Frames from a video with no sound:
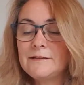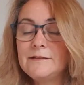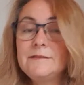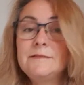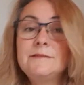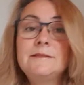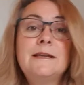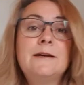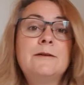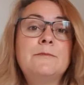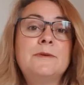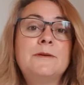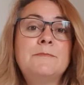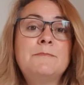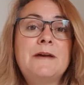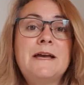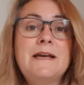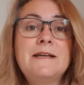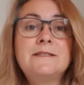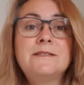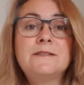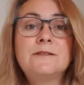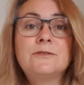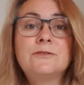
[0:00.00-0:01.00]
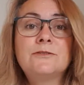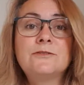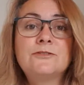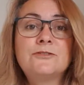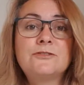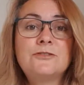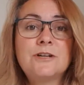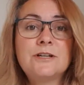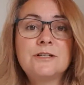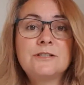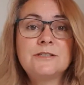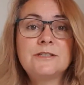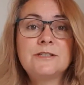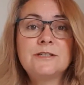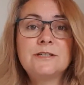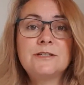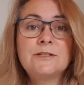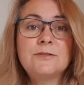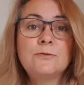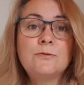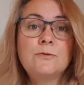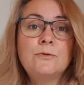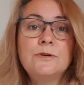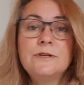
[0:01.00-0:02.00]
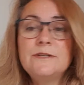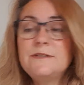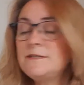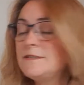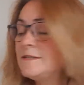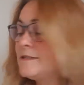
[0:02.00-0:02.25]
Now my bags are constructed all in the